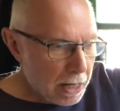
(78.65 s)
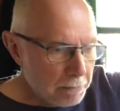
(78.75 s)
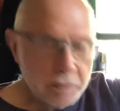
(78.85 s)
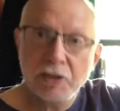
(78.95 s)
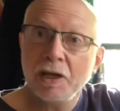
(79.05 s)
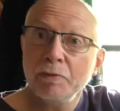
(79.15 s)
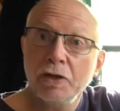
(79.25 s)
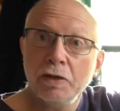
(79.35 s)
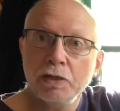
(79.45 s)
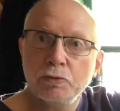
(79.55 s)
Some
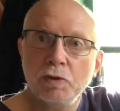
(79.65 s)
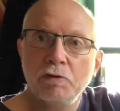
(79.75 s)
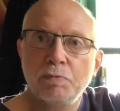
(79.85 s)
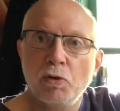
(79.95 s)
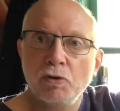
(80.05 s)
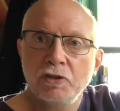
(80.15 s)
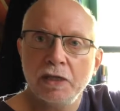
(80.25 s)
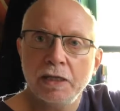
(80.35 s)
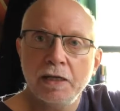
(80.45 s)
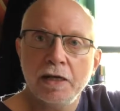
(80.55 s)
units were
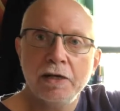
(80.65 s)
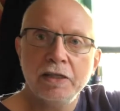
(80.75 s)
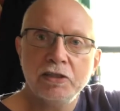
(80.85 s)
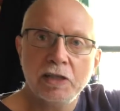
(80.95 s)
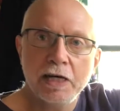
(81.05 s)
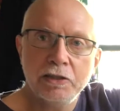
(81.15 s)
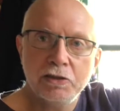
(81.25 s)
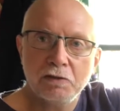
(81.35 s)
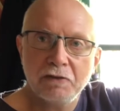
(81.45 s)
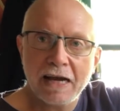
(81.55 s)
reporting in the early stages
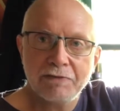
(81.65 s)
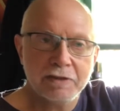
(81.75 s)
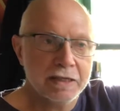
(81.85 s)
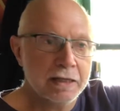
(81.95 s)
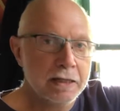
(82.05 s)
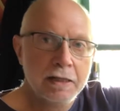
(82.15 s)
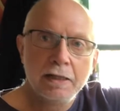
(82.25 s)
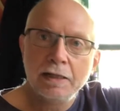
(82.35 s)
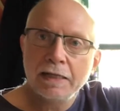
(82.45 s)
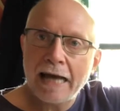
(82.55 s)
of the Africa
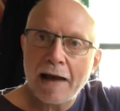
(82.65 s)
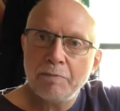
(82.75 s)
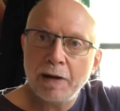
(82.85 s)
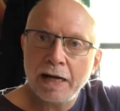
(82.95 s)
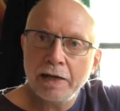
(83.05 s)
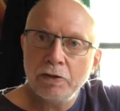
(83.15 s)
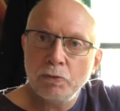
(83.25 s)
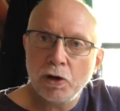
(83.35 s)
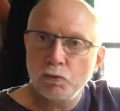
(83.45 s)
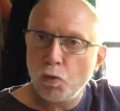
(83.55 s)
campaign in
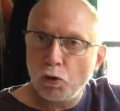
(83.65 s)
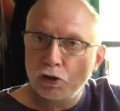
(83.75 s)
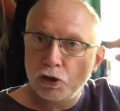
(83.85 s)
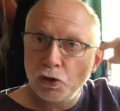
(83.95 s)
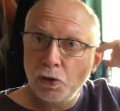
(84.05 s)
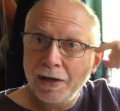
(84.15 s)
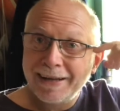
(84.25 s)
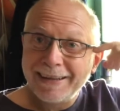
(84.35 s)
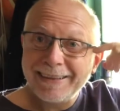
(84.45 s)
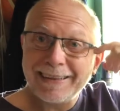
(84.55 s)
World War II
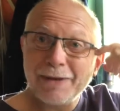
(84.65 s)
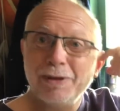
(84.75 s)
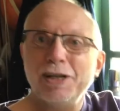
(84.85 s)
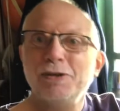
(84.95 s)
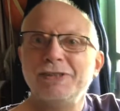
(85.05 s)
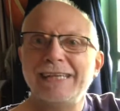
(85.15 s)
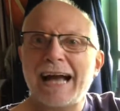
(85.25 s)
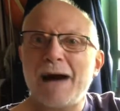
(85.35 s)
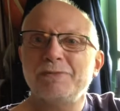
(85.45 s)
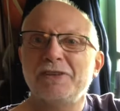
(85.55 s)
that they were losing
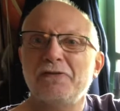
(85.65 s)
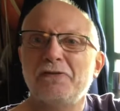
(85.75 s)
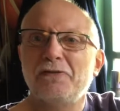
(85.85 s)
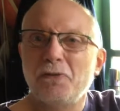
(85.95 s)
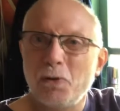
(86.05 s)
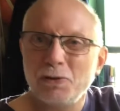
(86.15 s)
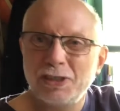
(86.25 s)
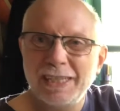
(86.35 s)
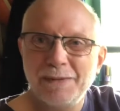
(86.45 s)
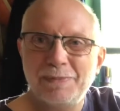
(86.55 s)
up to
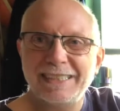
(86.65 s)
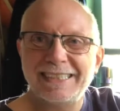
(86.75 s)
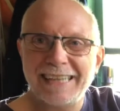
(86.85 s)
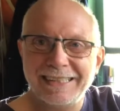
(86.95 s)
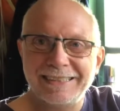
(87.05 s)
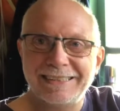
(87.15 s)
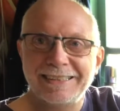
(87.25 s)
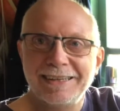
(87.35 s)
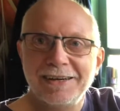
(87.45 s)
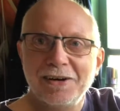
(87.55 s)
40%
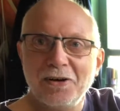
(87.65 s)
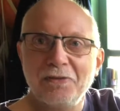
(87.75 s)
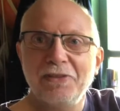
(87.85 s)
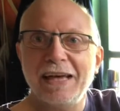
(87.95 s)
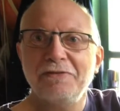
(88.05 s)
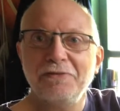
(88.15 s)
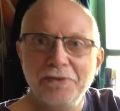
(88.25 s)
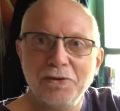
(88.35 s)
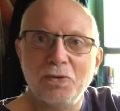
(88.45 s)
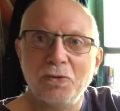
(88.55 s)
of their
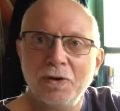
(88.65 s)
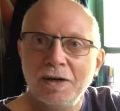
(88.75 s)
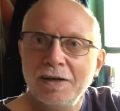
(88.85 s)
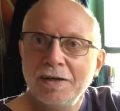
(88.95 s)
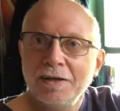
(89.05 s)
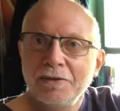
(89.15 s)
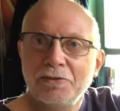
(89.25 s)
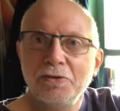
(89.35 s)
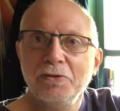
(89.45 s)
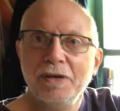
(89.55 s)
fuel
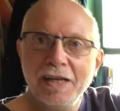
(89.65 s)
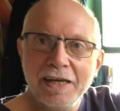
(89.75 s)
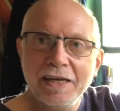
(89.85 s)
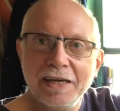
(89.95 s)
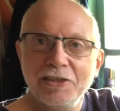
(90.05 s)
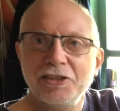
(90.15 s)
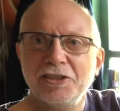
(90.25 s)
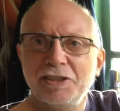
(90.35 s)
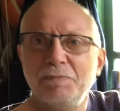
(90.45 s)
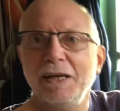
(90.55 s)
through leakage
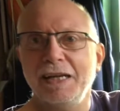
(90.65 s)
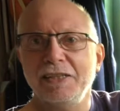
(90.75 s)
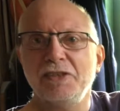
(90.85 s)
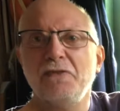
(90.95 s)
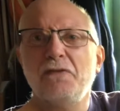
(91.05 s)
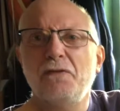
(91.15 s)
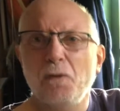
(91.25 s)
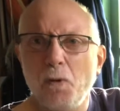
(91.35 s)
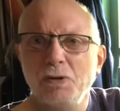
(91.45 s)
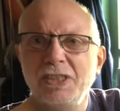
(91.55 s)
and spillage.
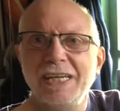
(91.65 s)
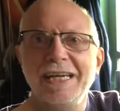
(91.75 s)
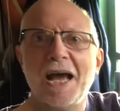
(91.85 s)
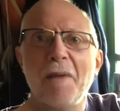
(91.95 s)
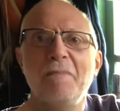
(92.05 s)
40%.